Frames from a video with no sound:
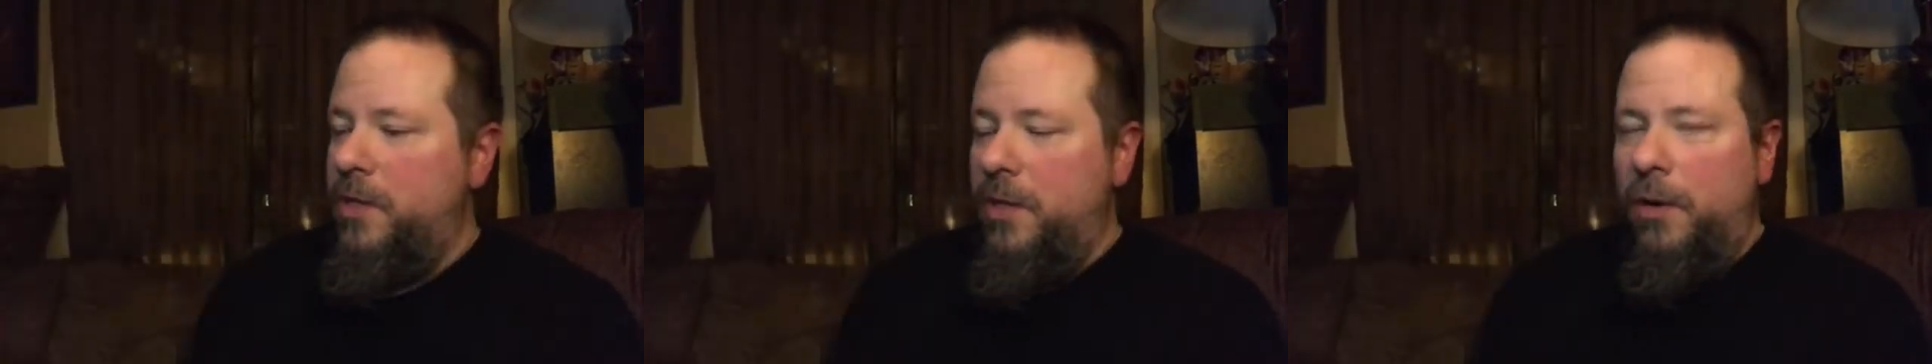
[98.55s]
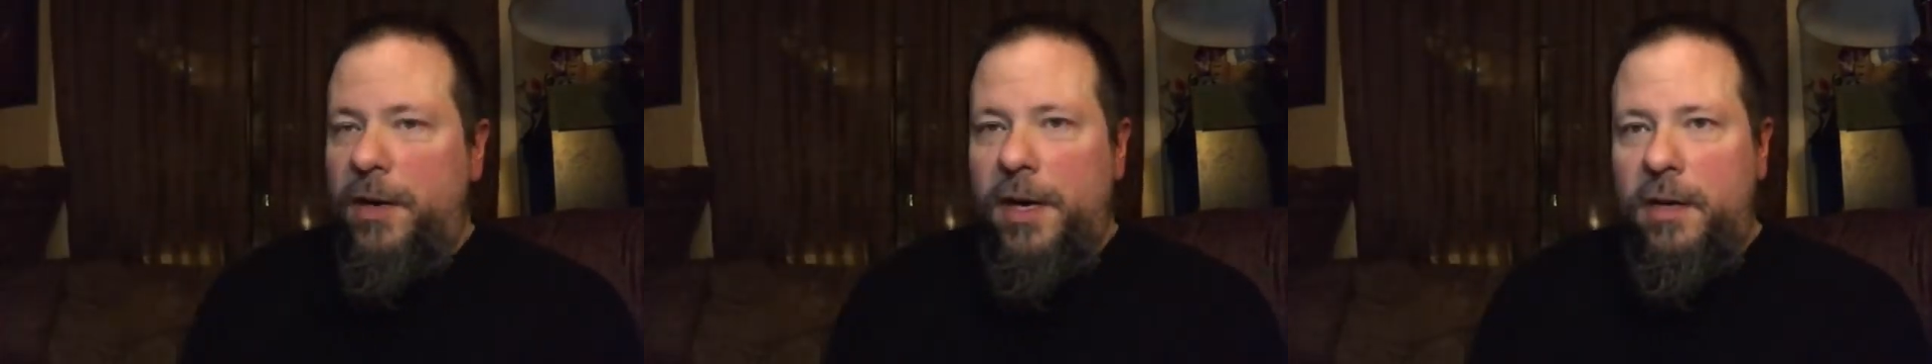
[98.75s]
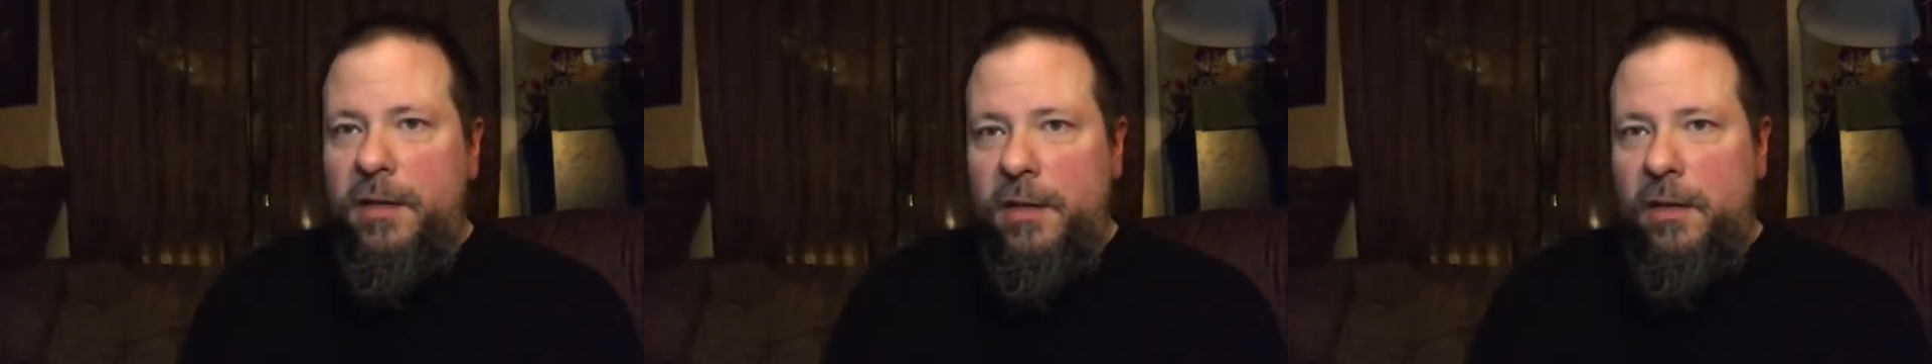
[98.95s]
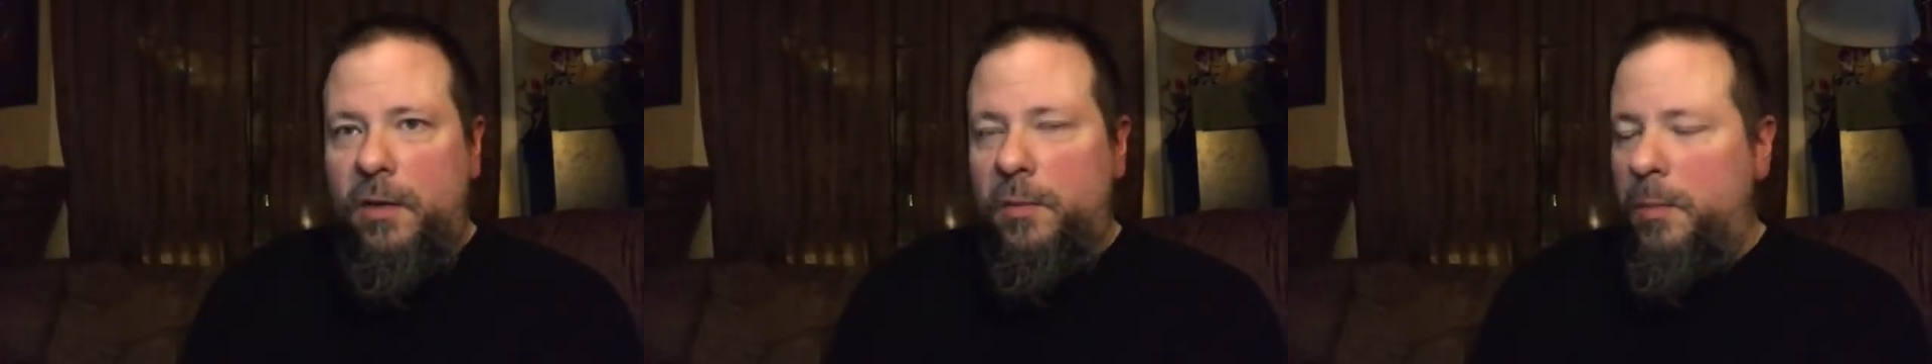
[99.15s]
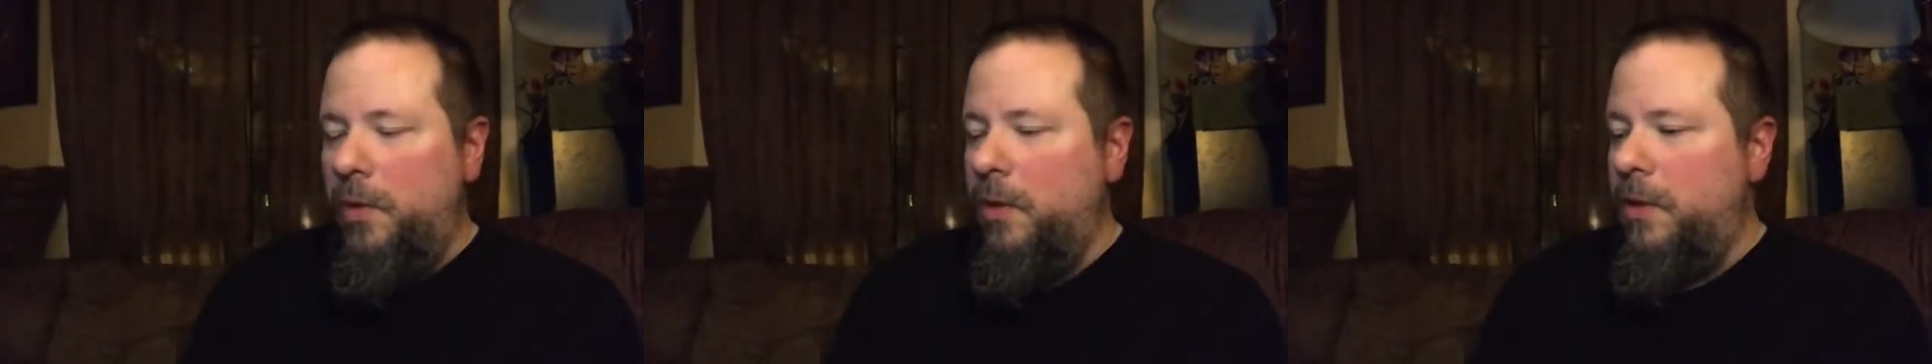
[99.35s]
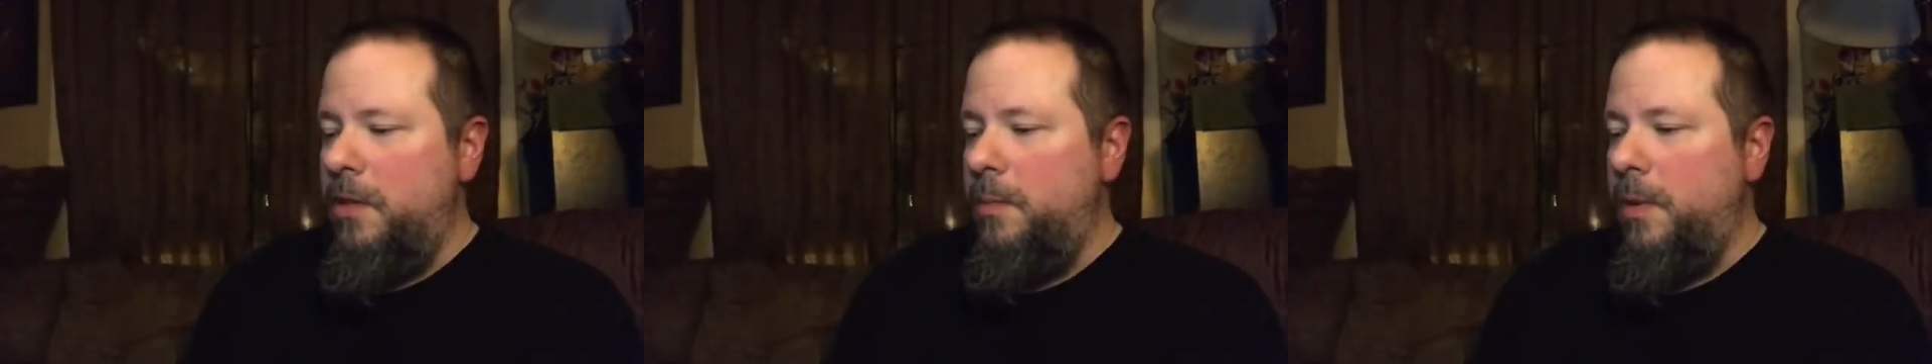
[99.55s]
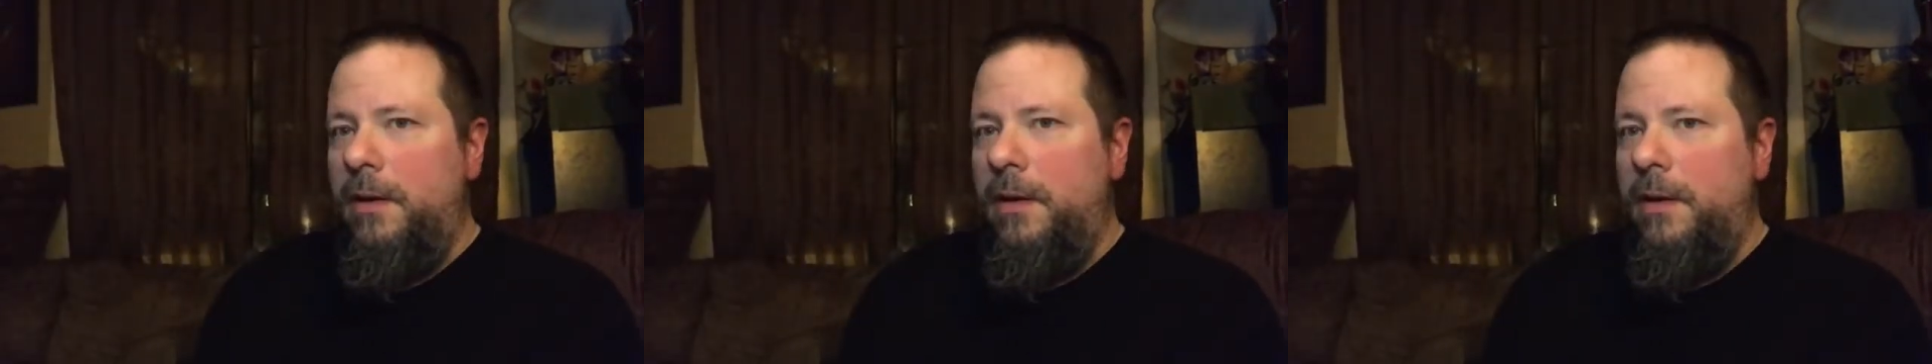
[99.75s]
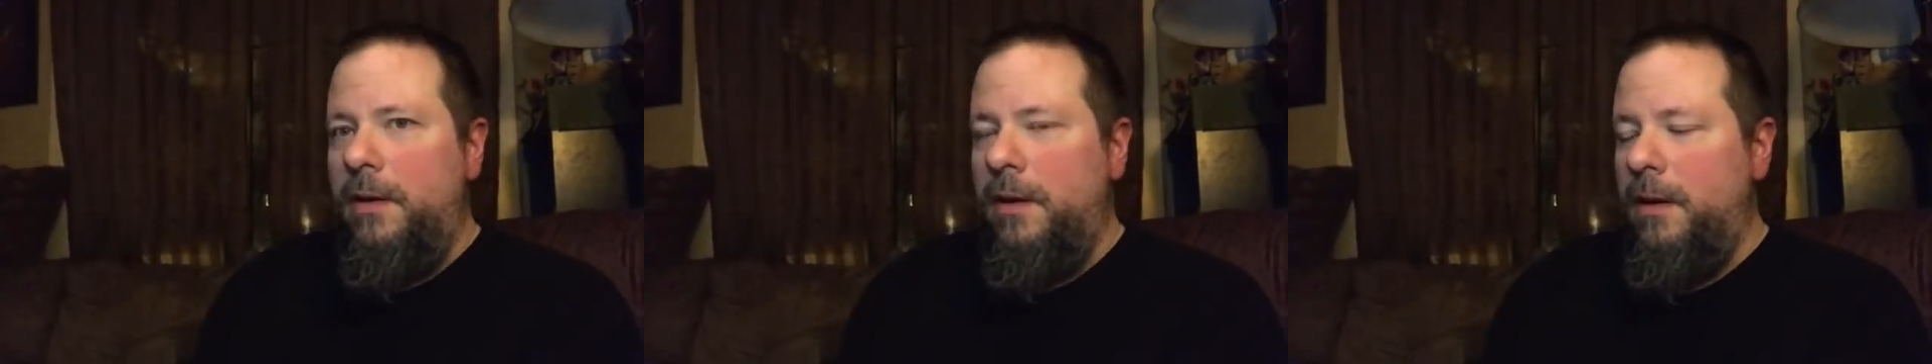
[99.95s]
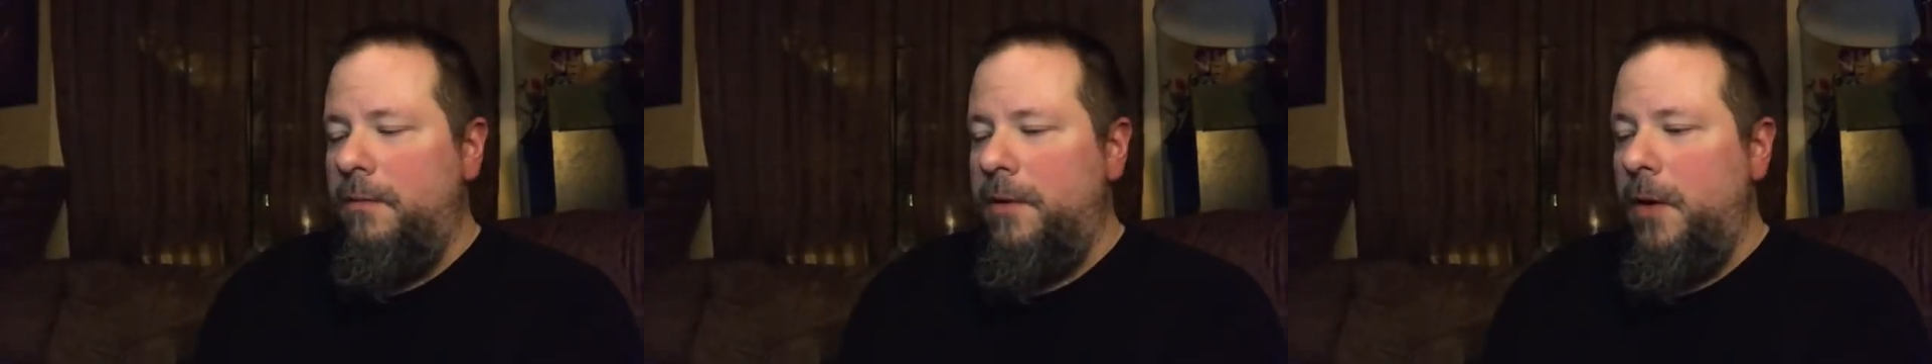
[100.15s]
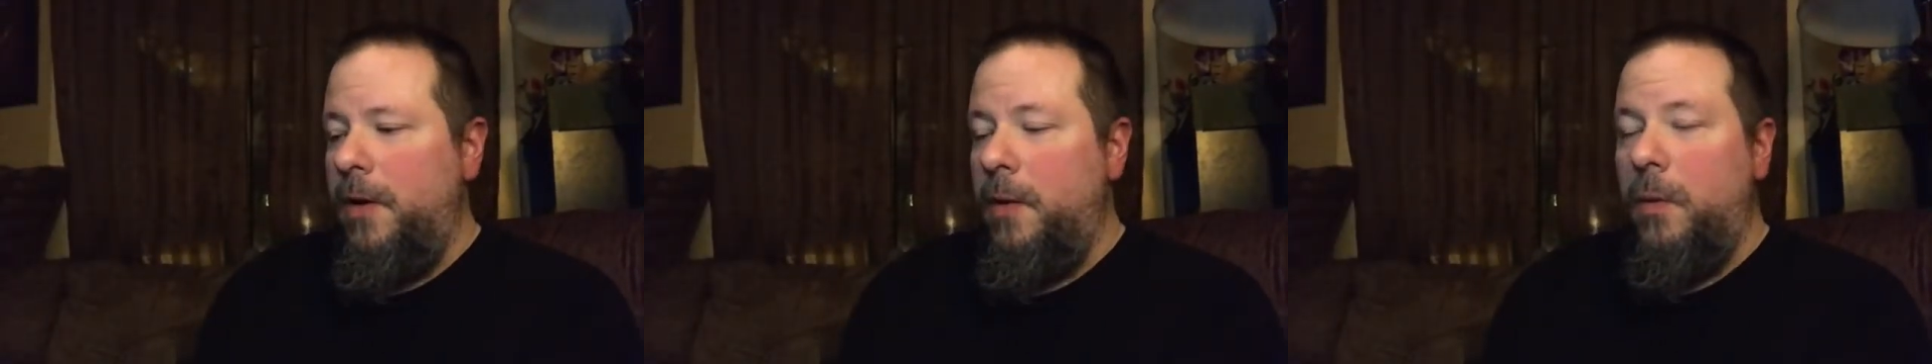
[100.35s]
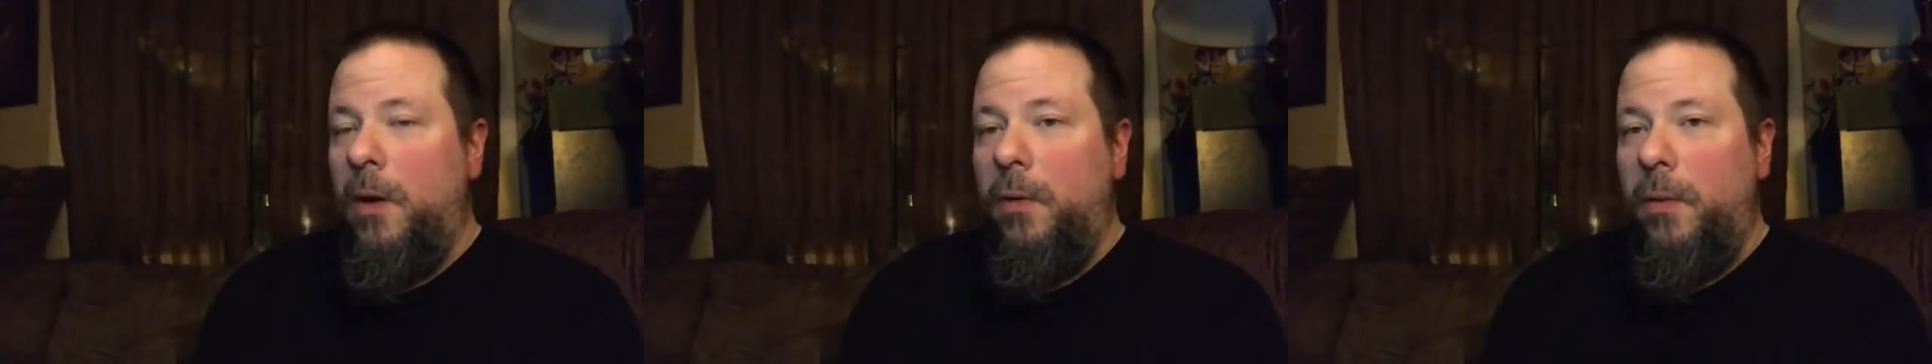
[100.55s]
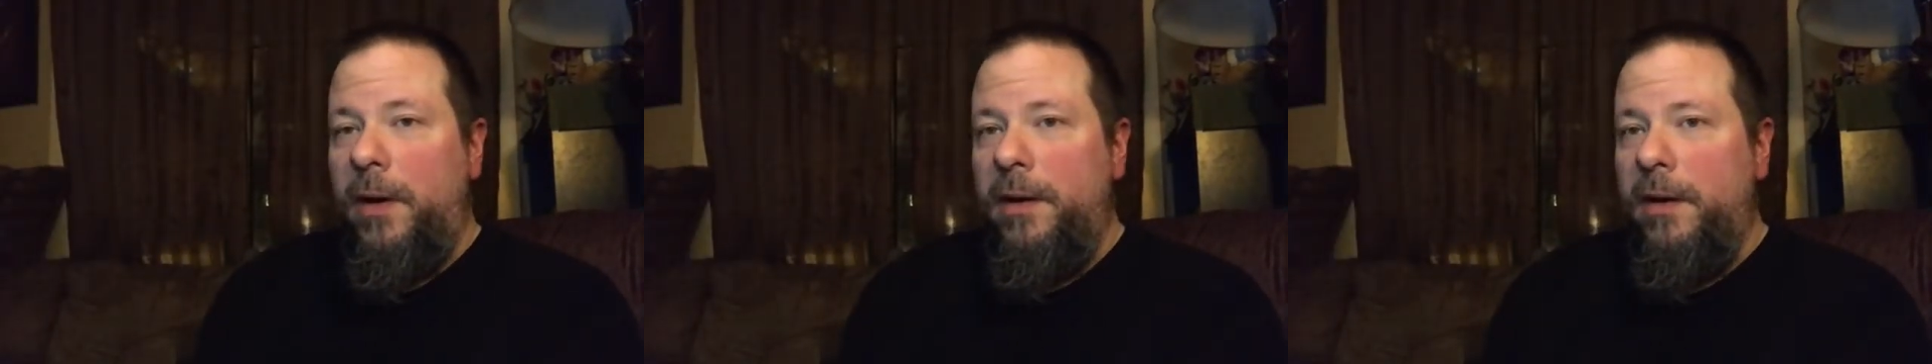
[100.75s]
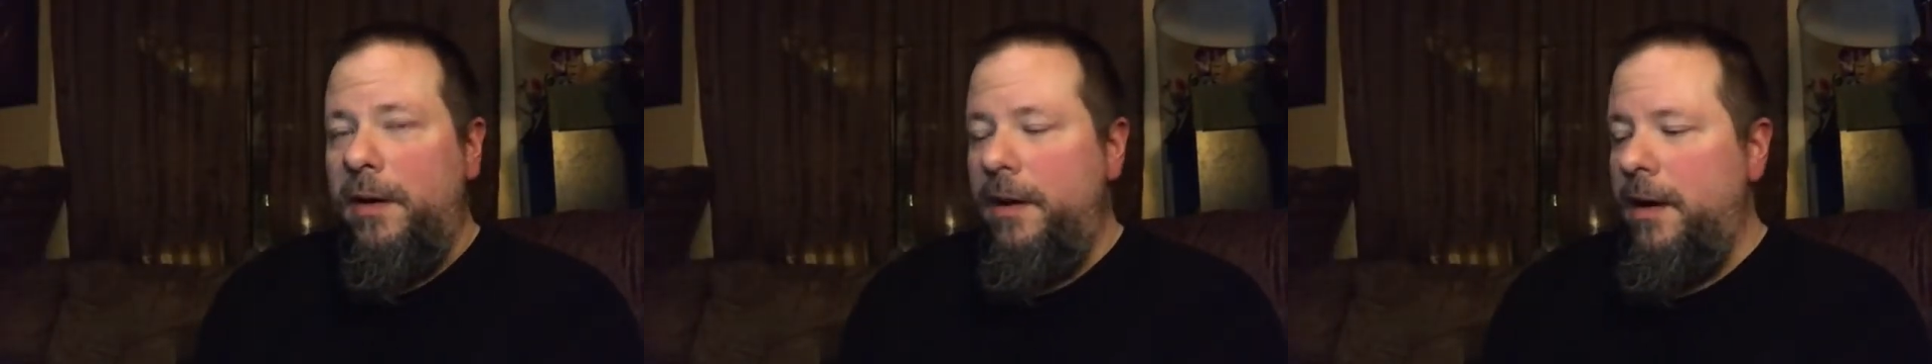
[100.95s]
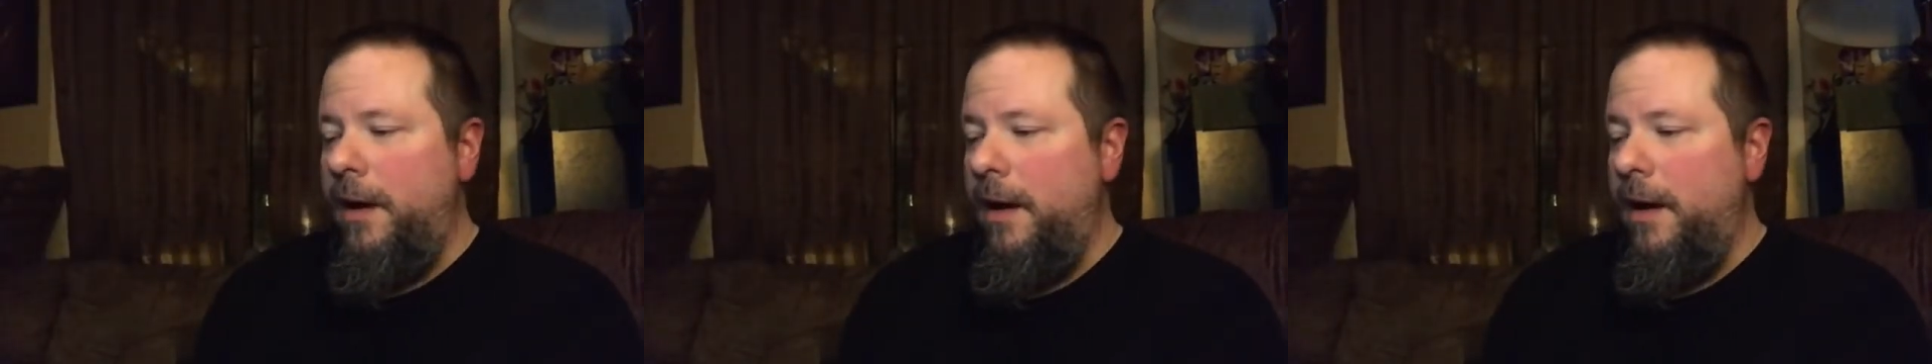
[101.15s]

They're young adult books, but uh, very well written.